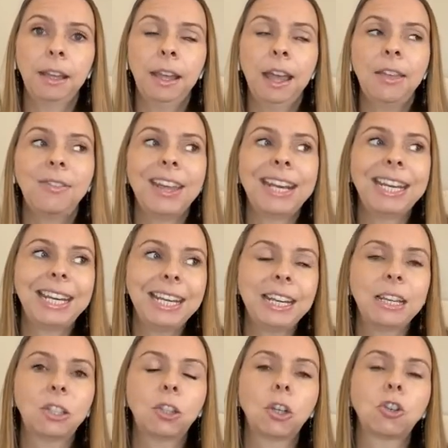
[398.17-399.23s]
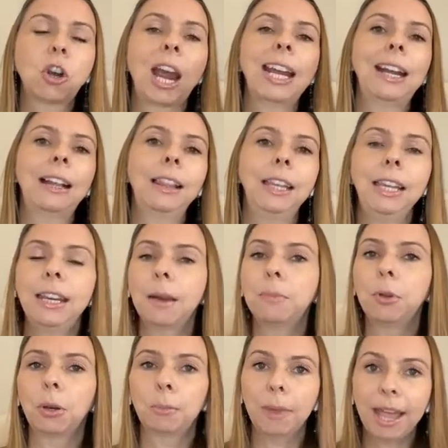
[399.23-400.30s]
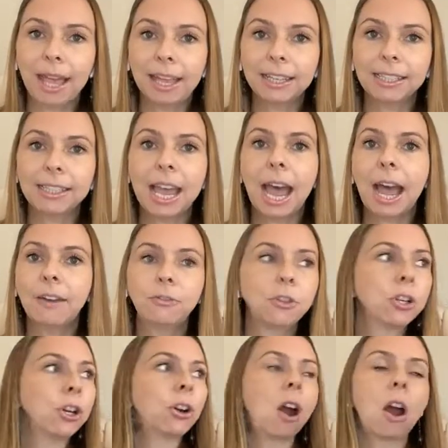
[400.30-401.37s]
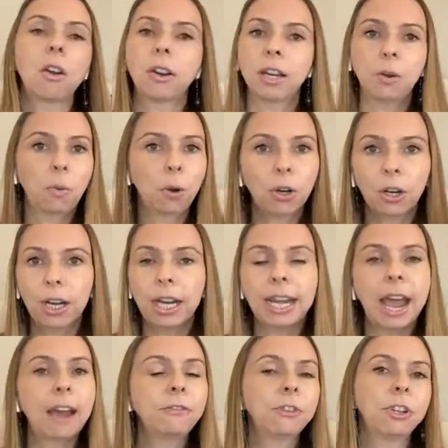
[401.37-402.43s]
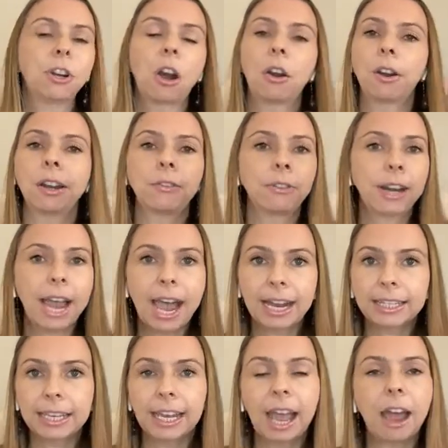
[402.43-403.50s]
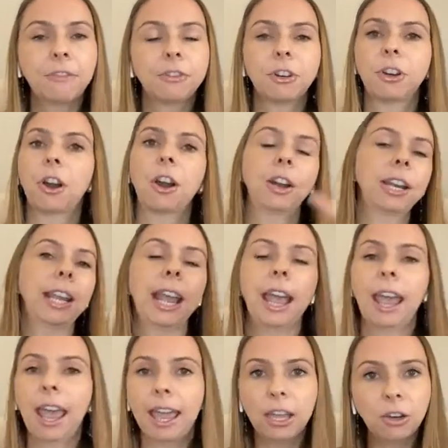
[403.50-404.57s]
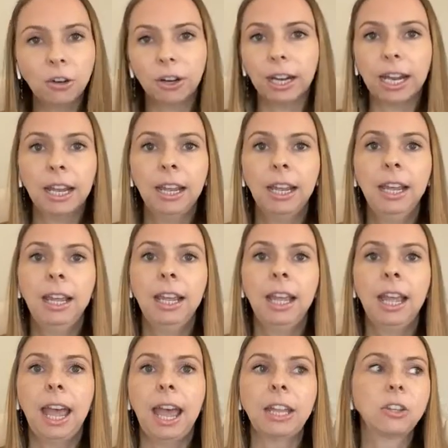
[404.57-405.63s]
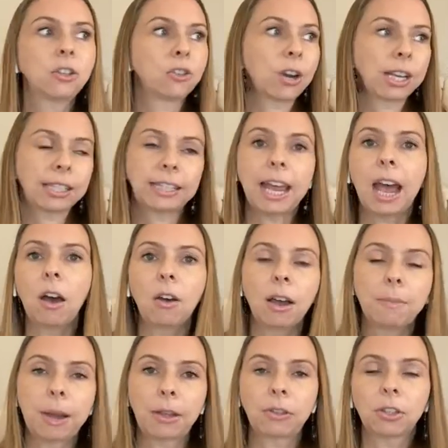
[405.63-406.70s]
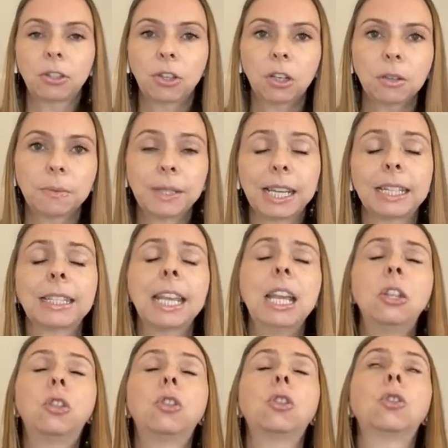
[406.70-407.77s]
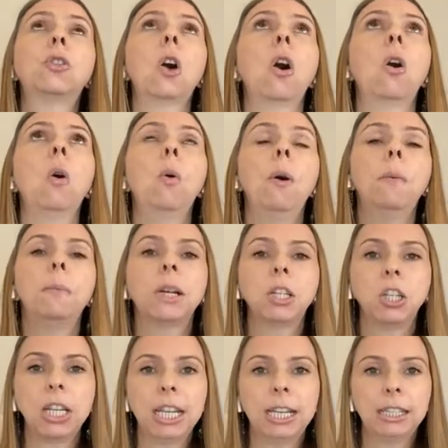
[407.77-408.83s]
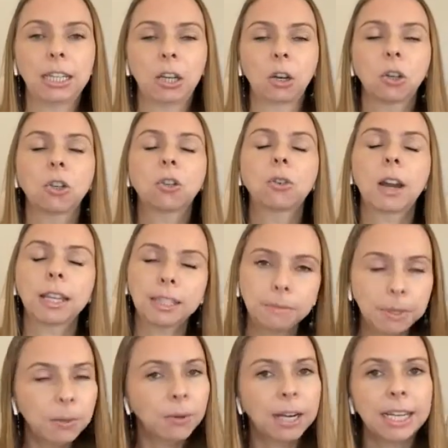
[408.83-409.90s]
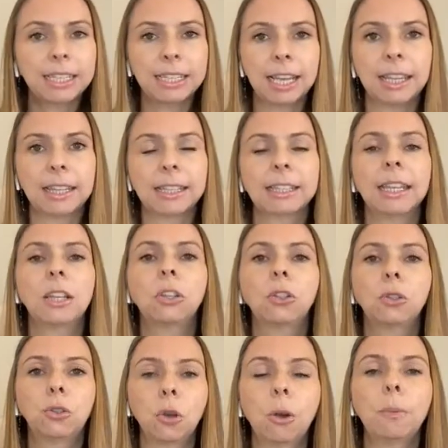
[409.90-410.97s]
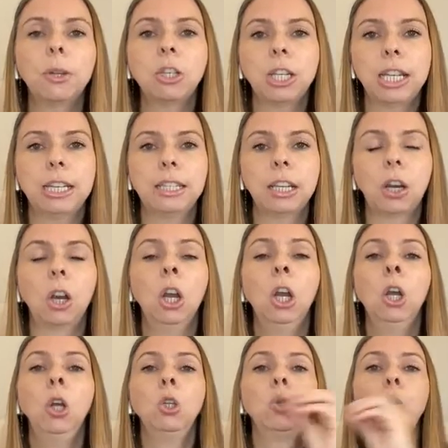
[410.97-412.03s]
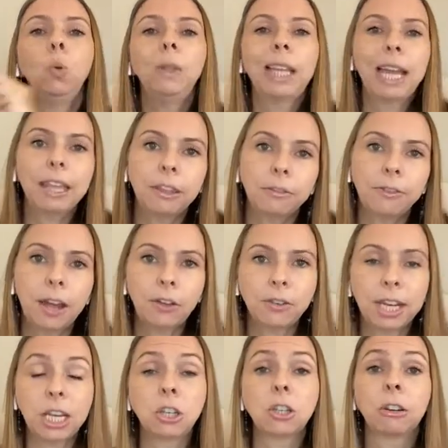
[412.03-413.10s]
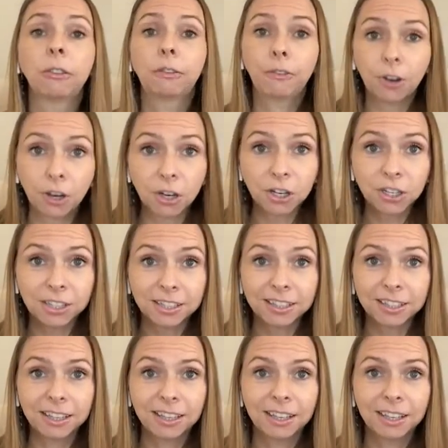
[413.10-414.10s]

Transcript: than it is to try to clean up your mess after you're already worried, after you're already reacting, after you're already angry and stressed out about the circumstance. It's so much easier. Trust me when I say this. It is so much easier to lay the foundation first